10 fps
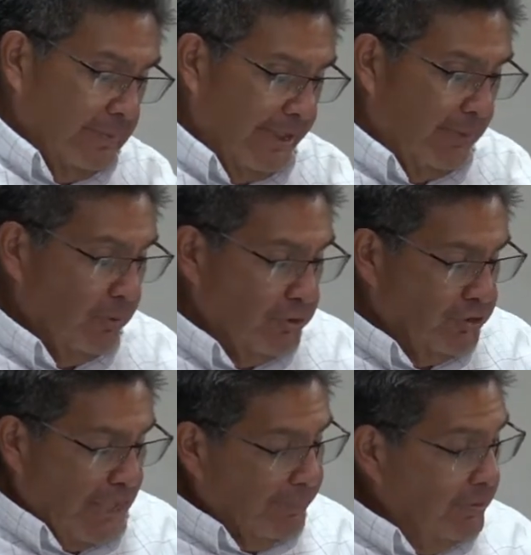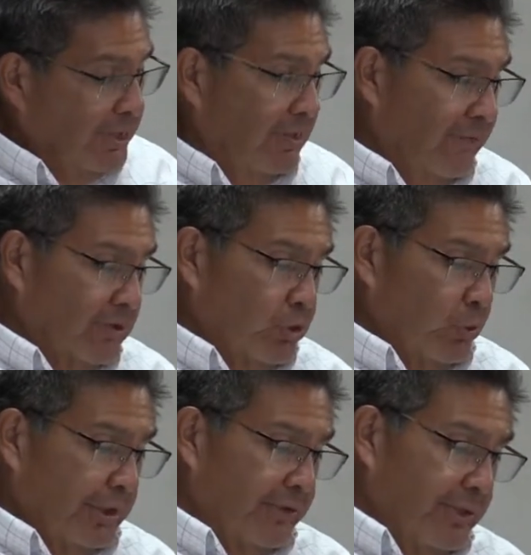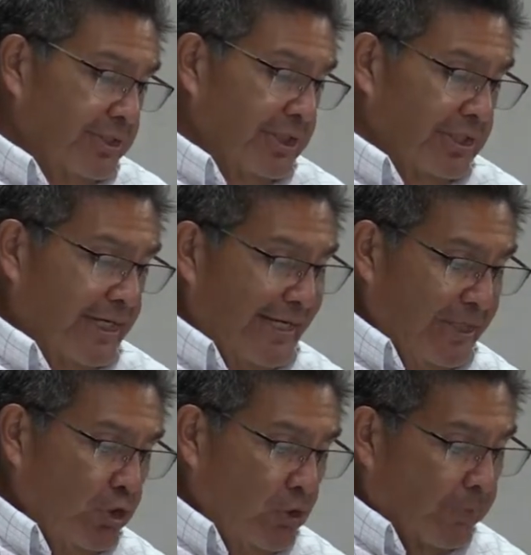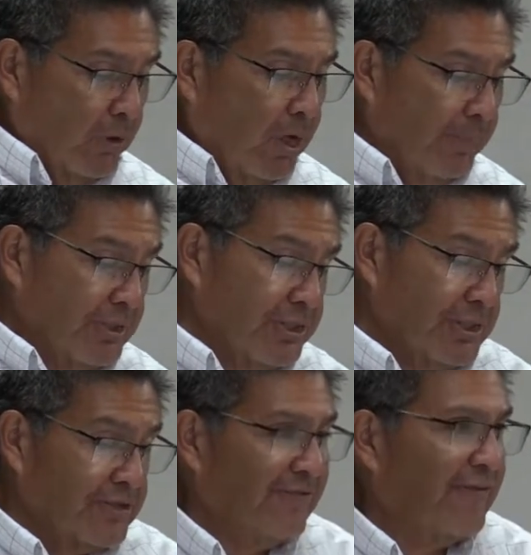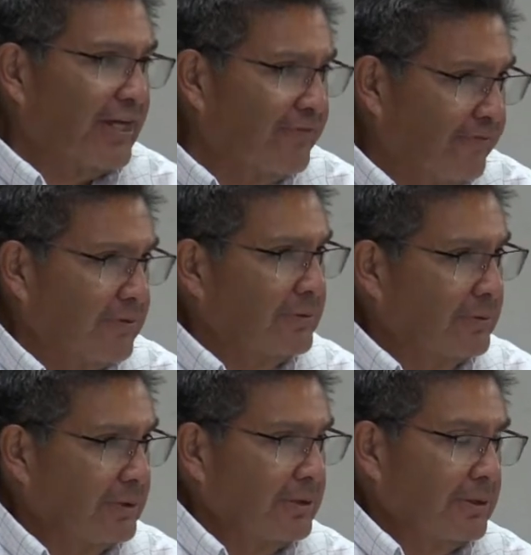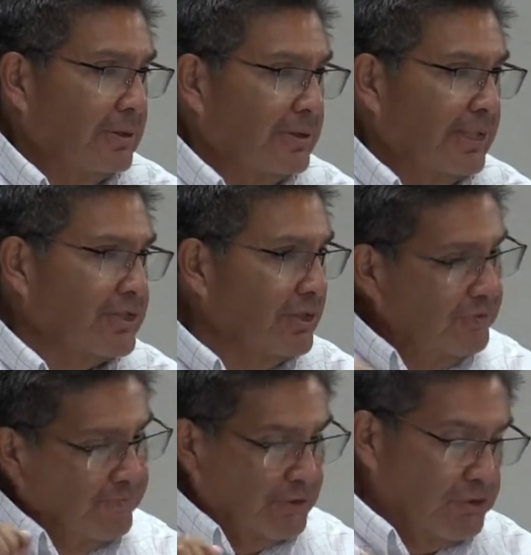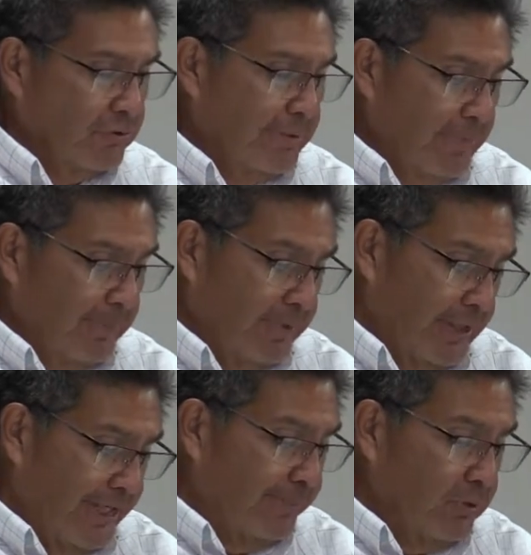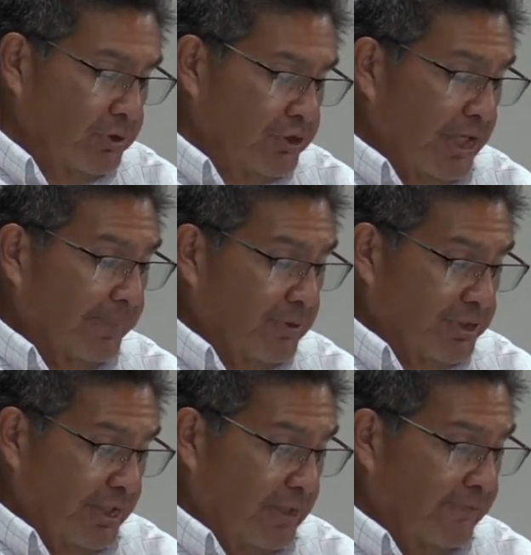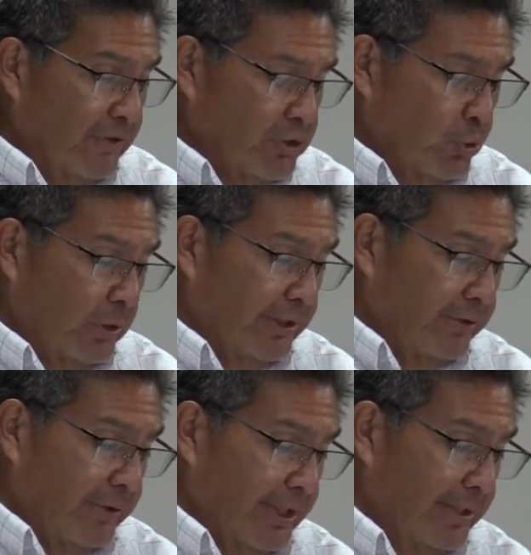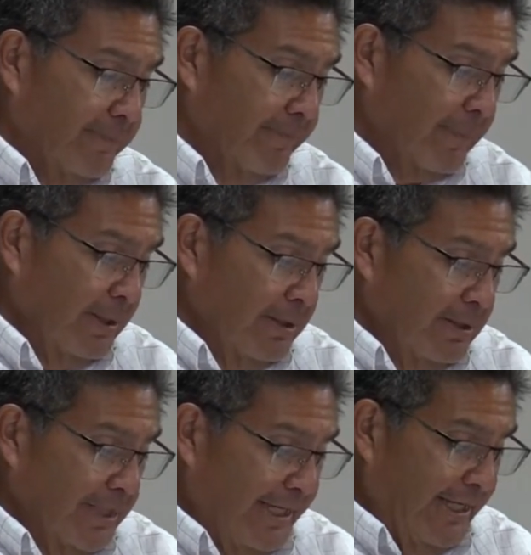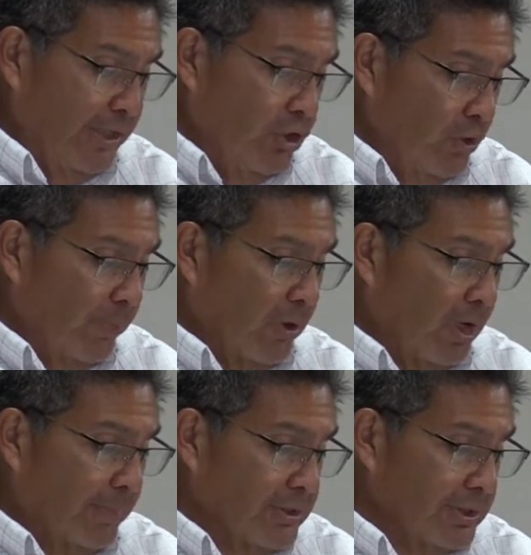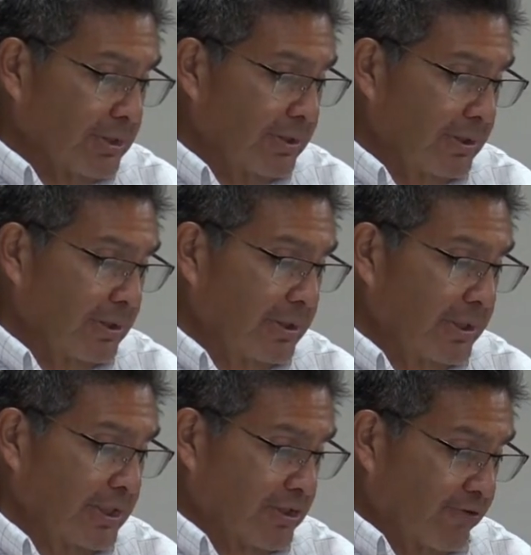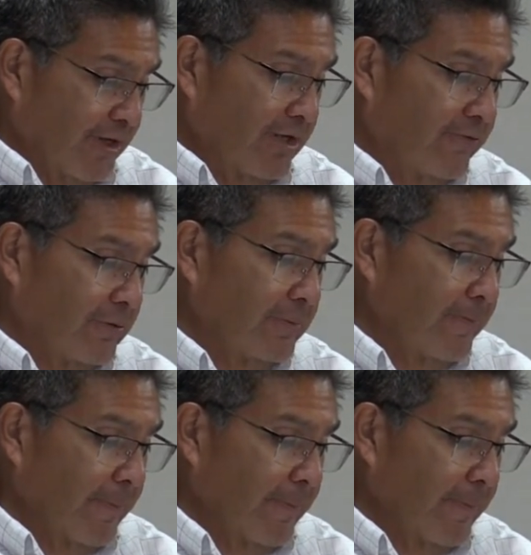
Hebrews chapter 10, verse 23 says, He who promised is faithful. That's a good verse to remember. Hebrews chapter 10, verse 23. He who promised is faithful.